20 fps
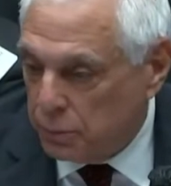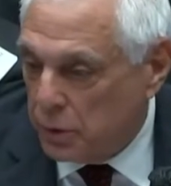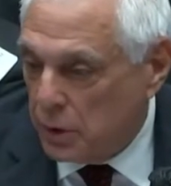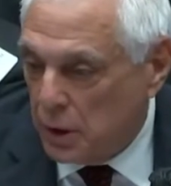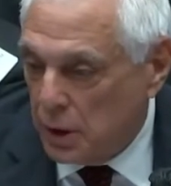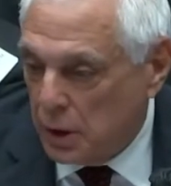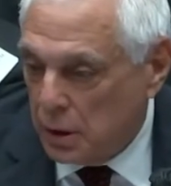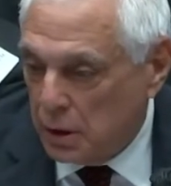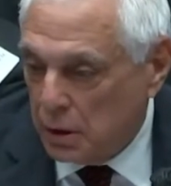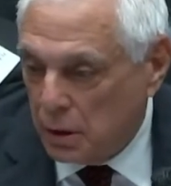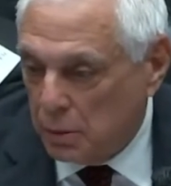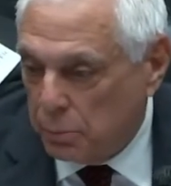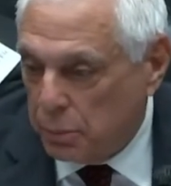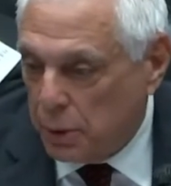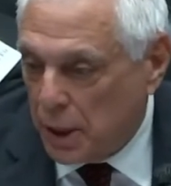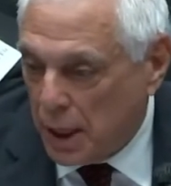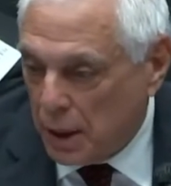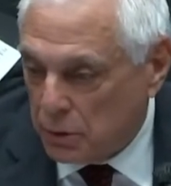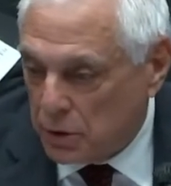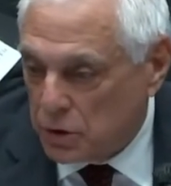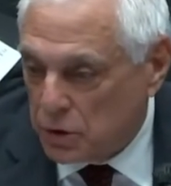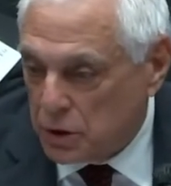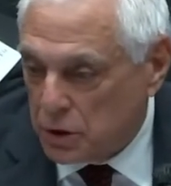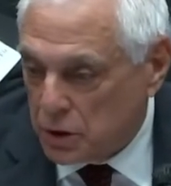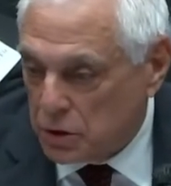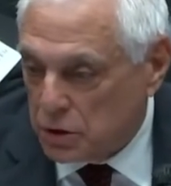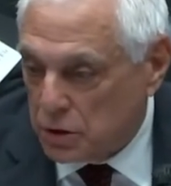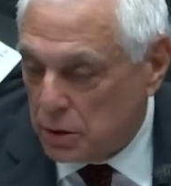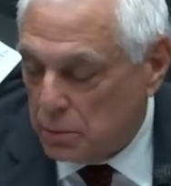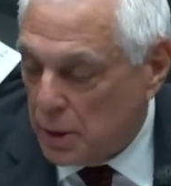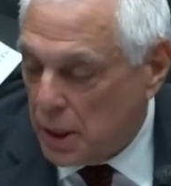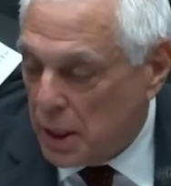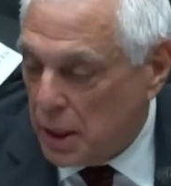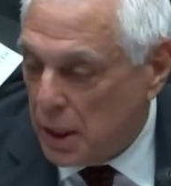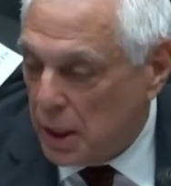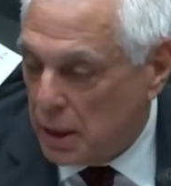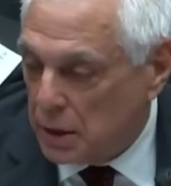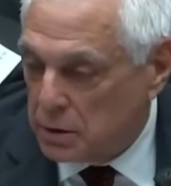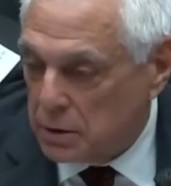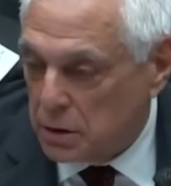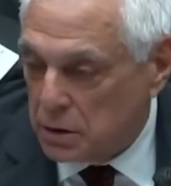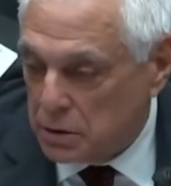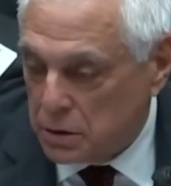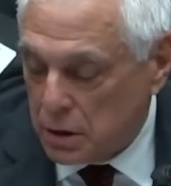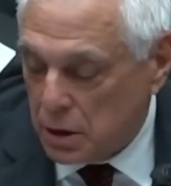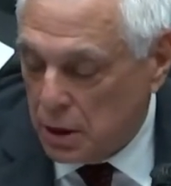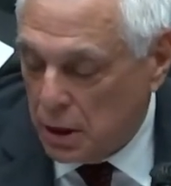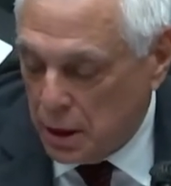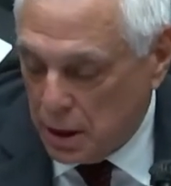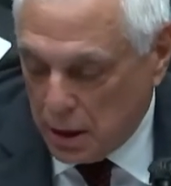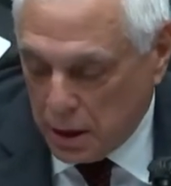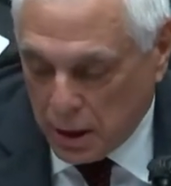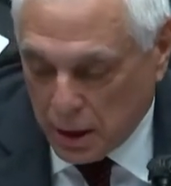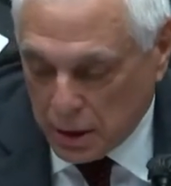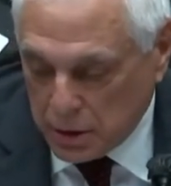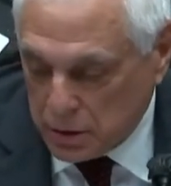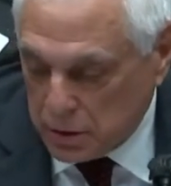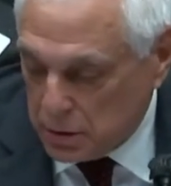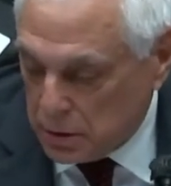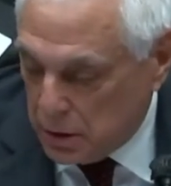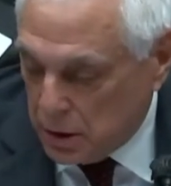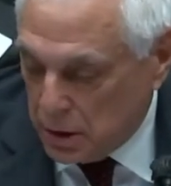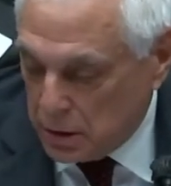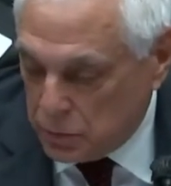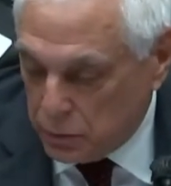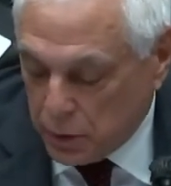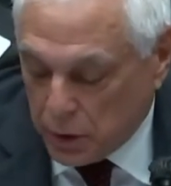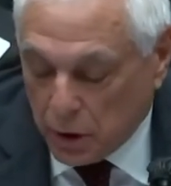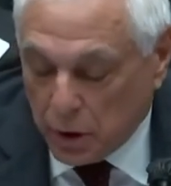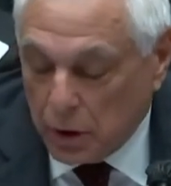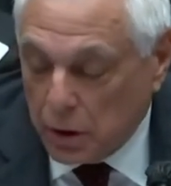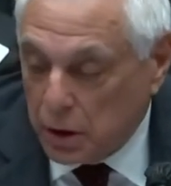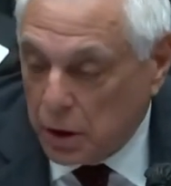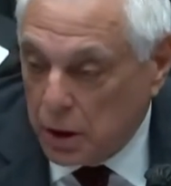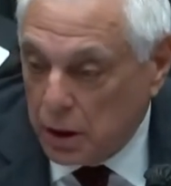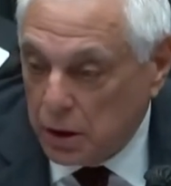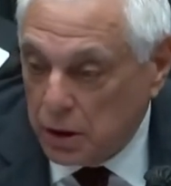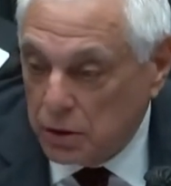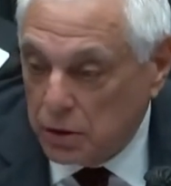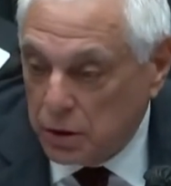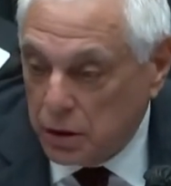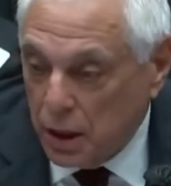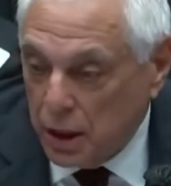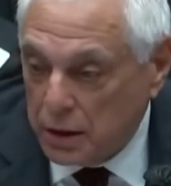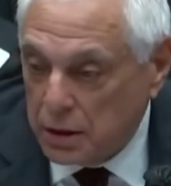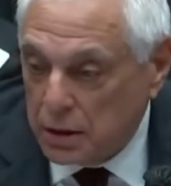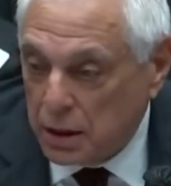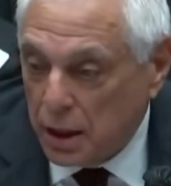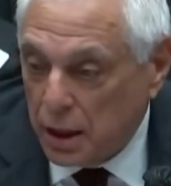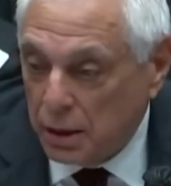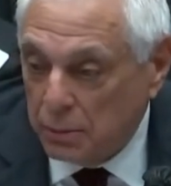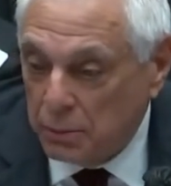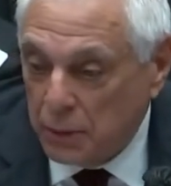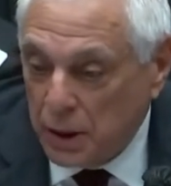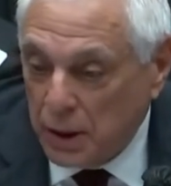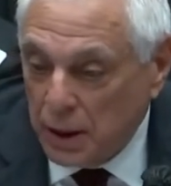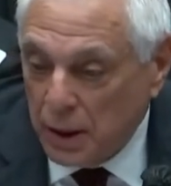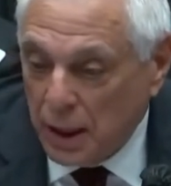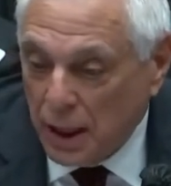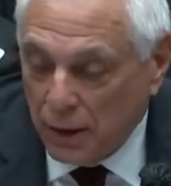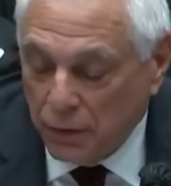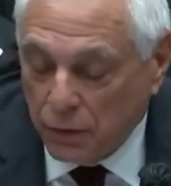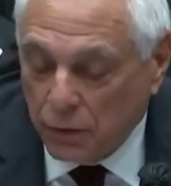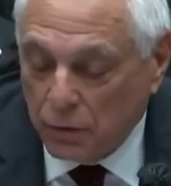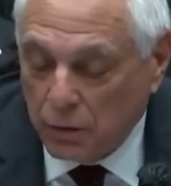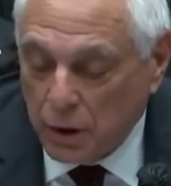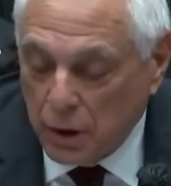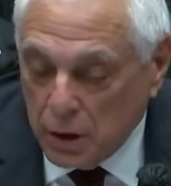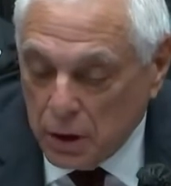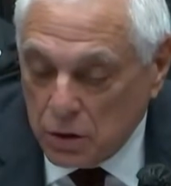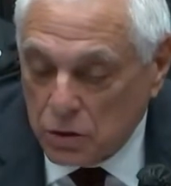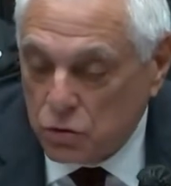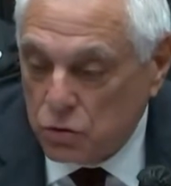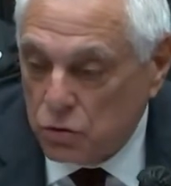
the power system as, as, as we get into nighttime. And there is no